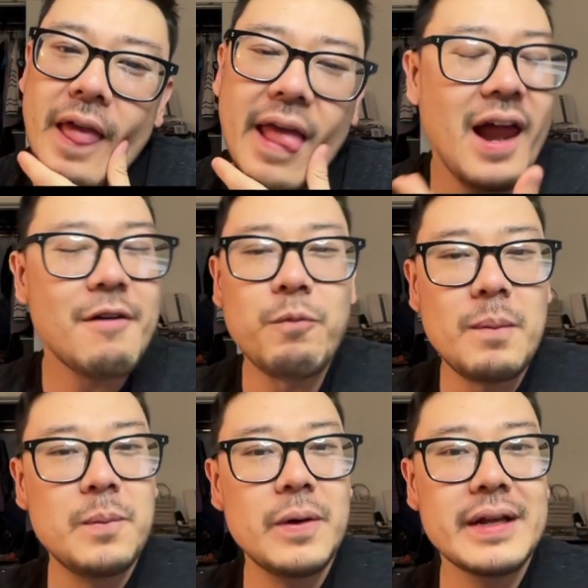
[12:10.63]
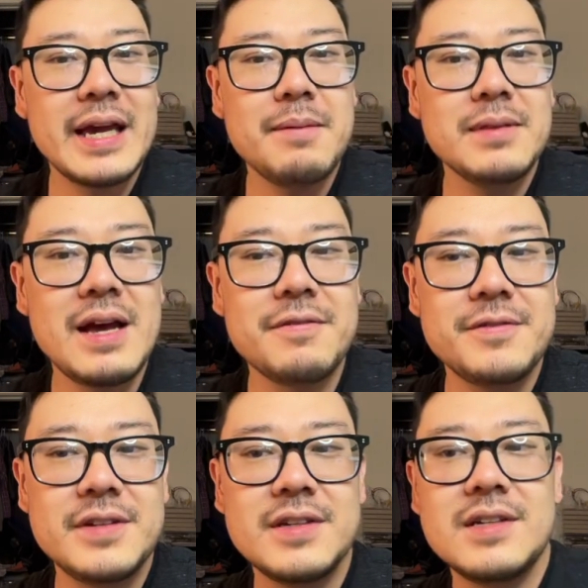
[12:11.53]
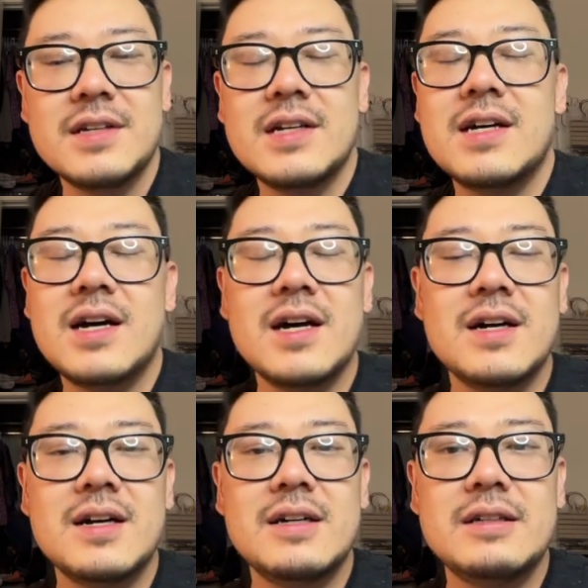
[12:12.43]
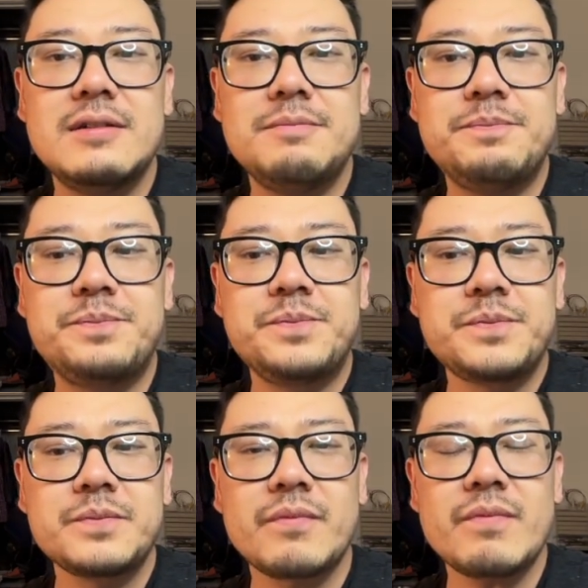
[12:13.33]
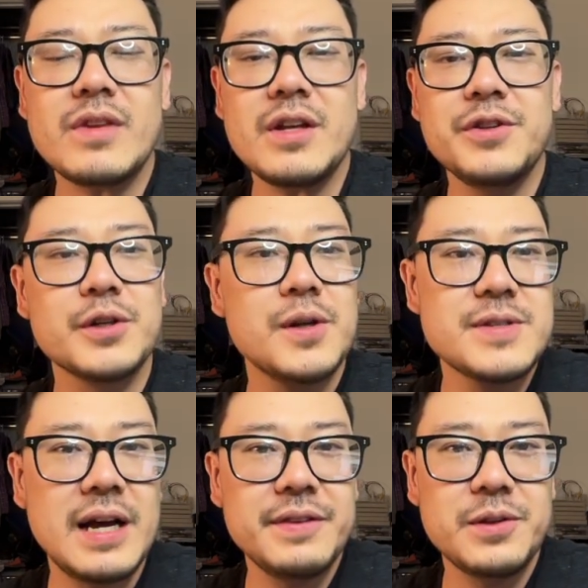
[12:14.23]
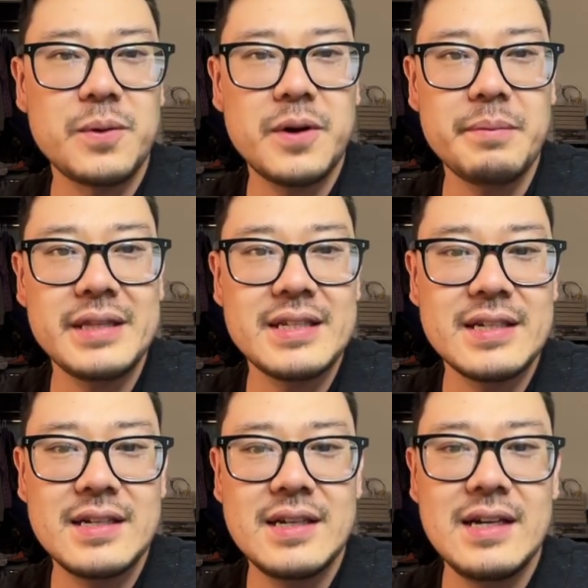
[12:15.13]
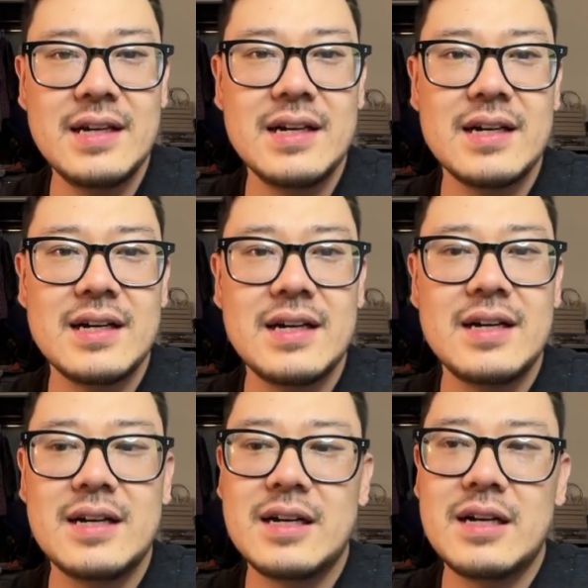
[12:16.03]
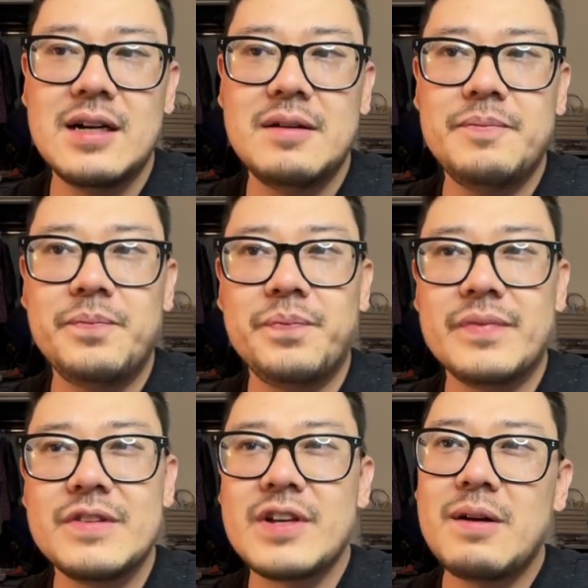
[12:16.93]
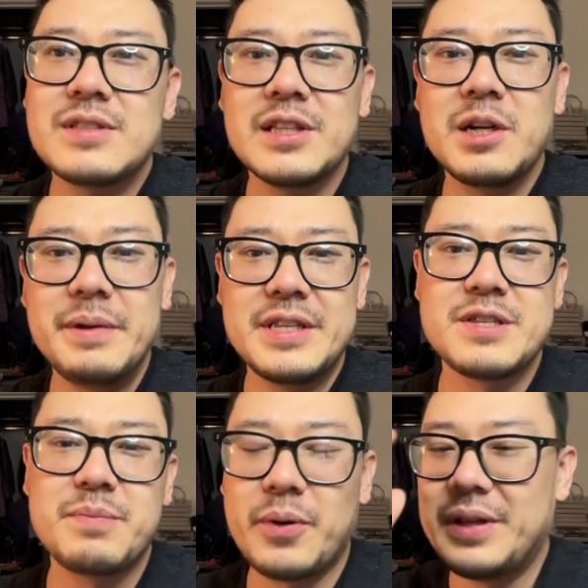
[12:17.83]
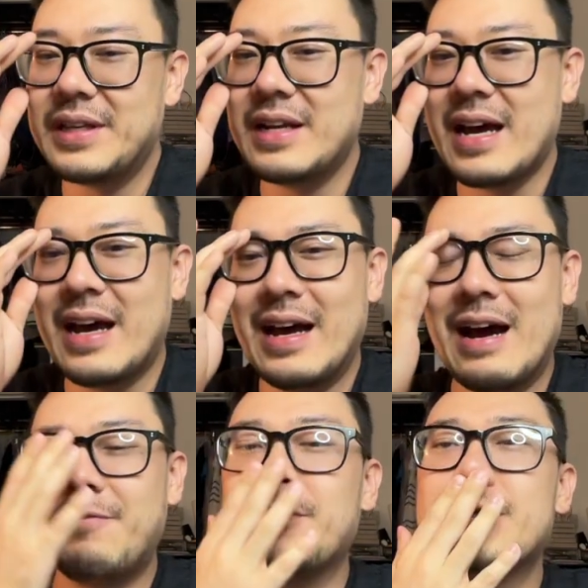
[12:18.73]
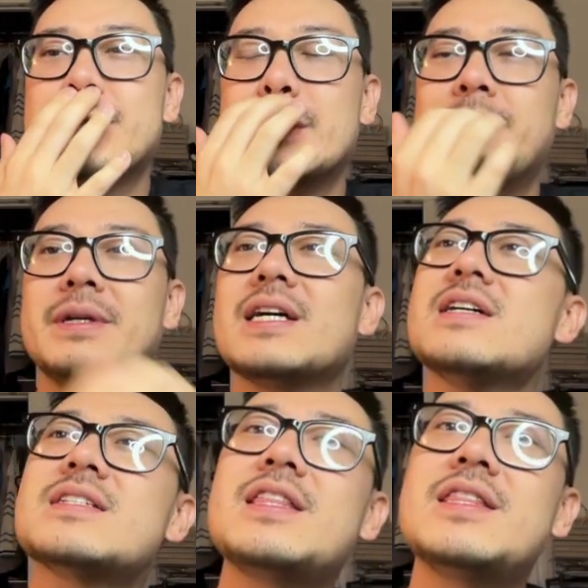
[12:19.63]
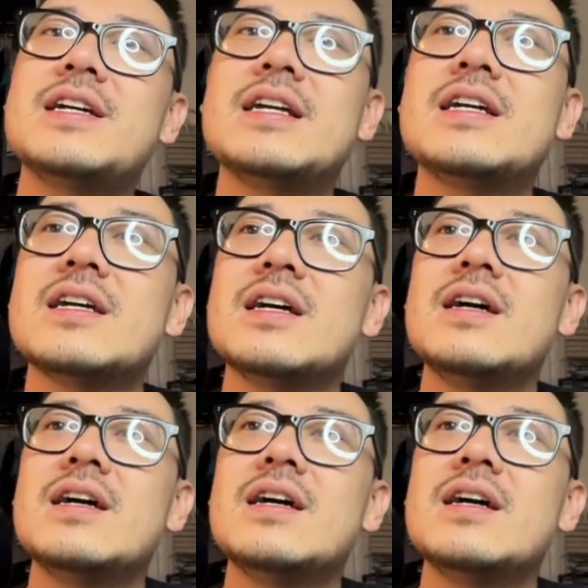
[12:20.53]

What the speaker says: I have one more game left to close out the tournament. And so I was a little bit disappointed after this one, because I think